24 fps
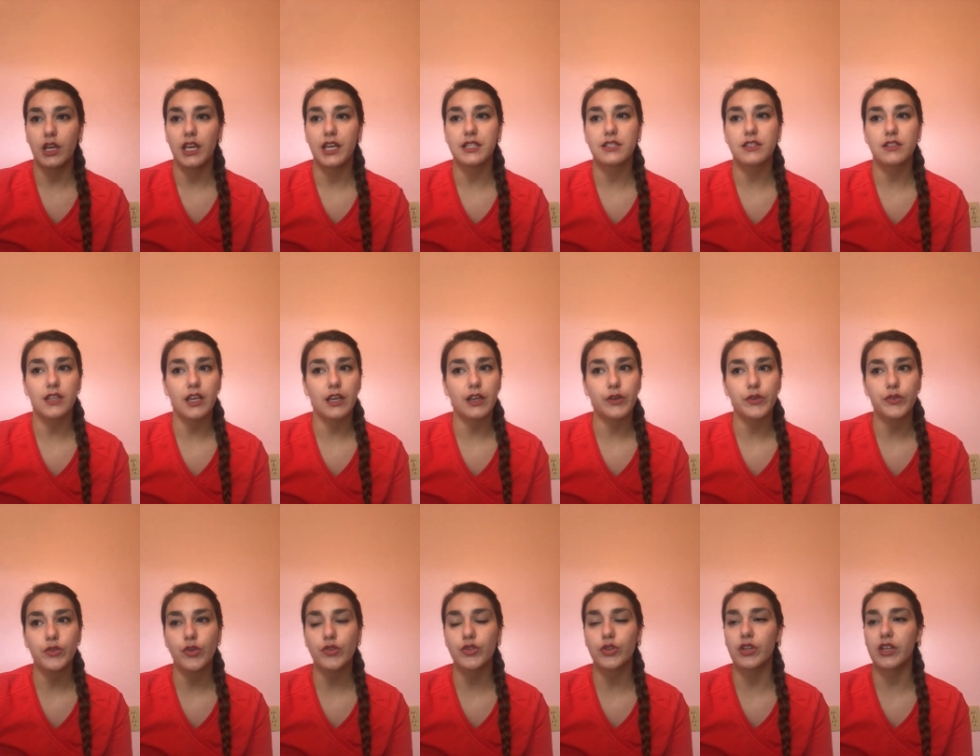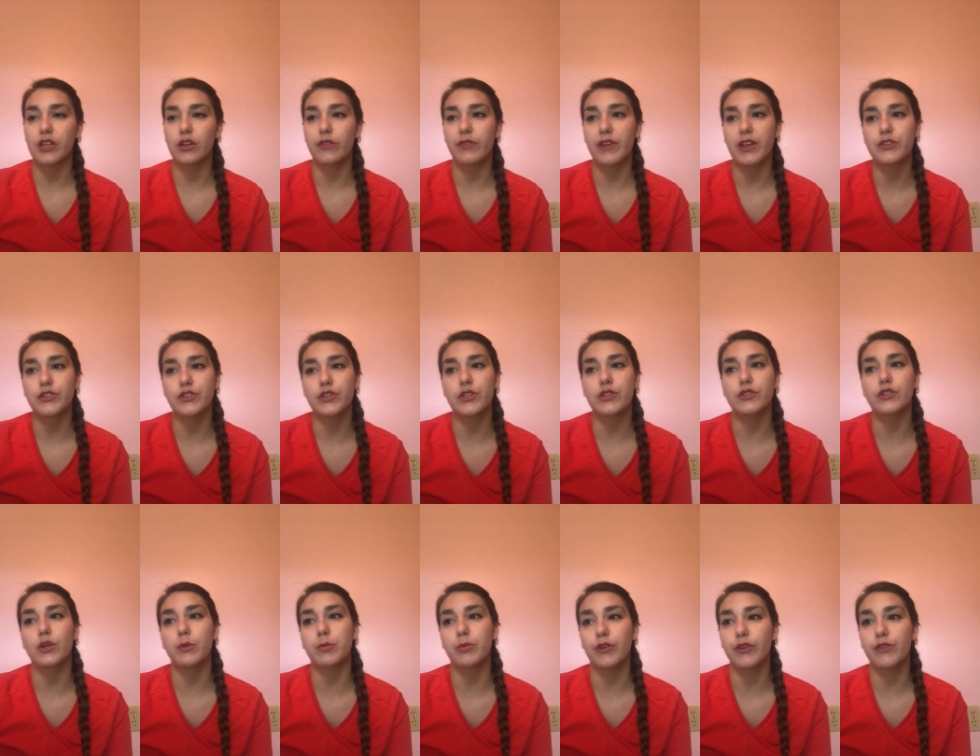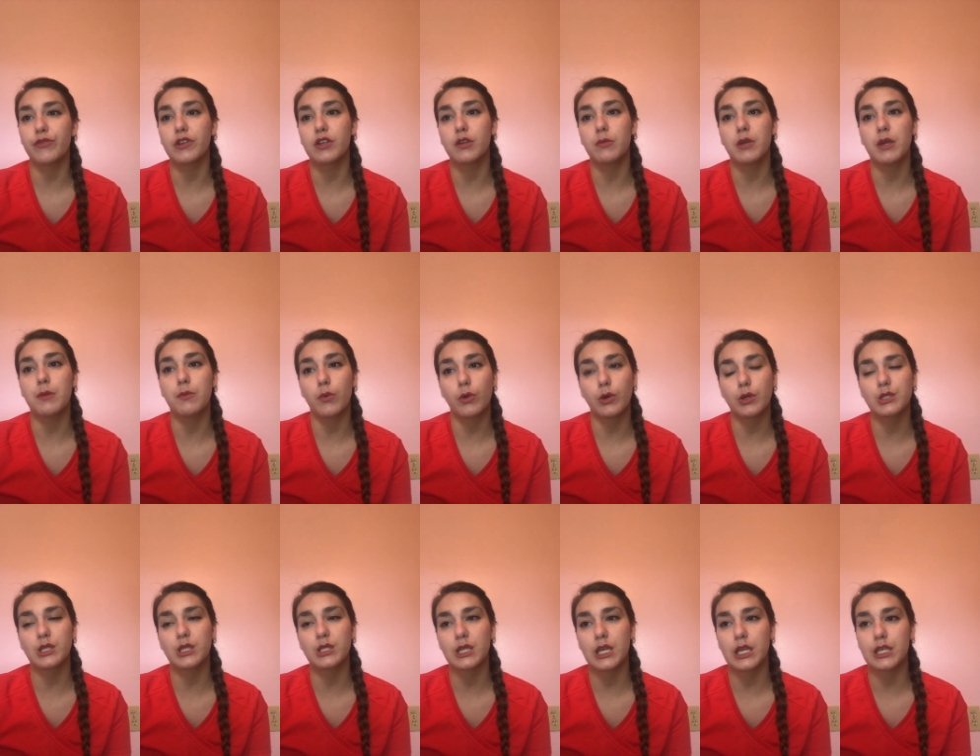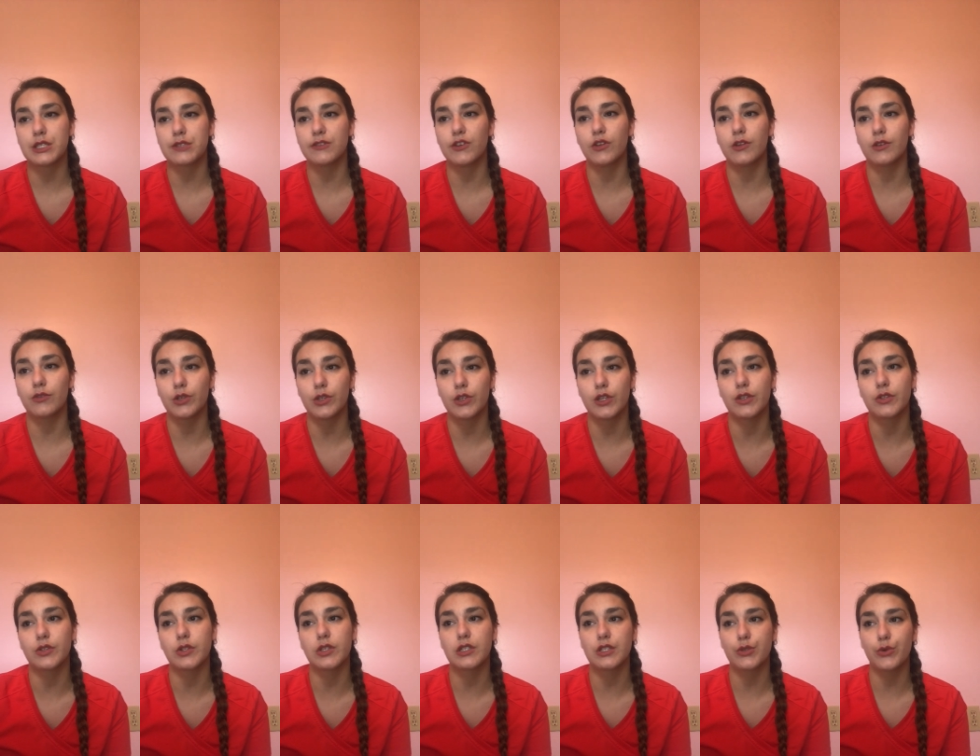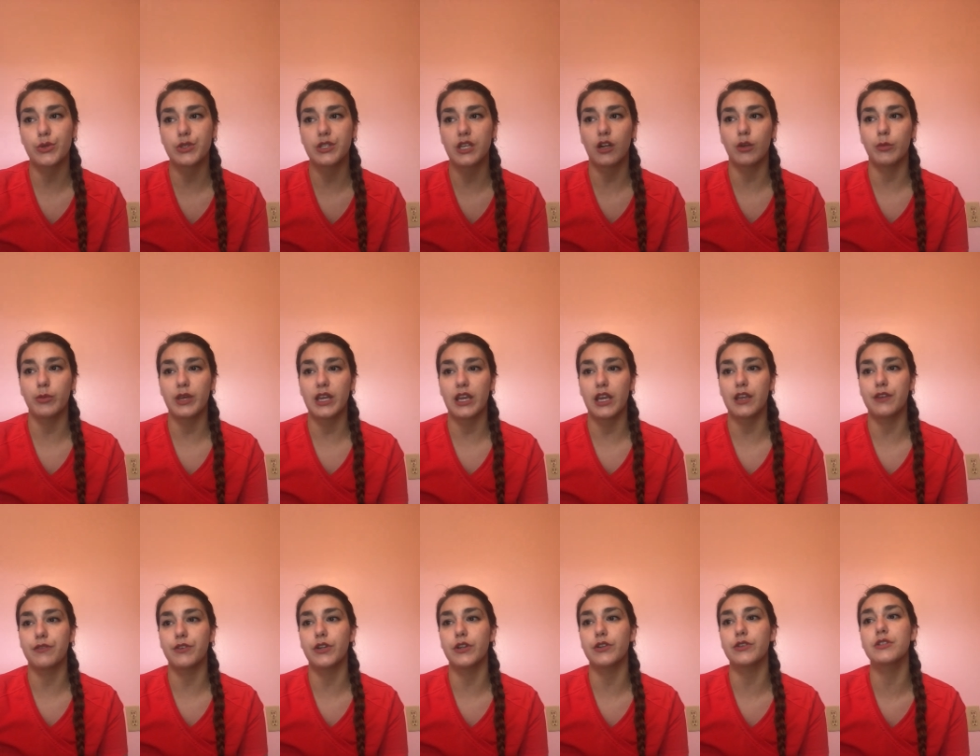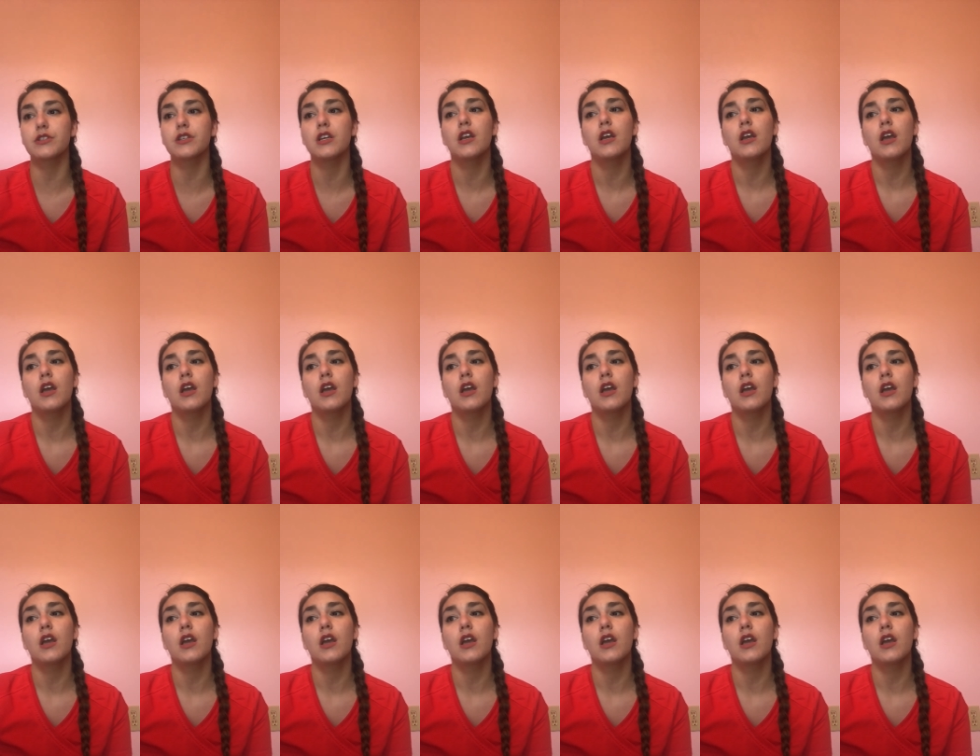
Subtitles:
It's psychosocial interventions are proven to be more successful in reducing suicidal behaviors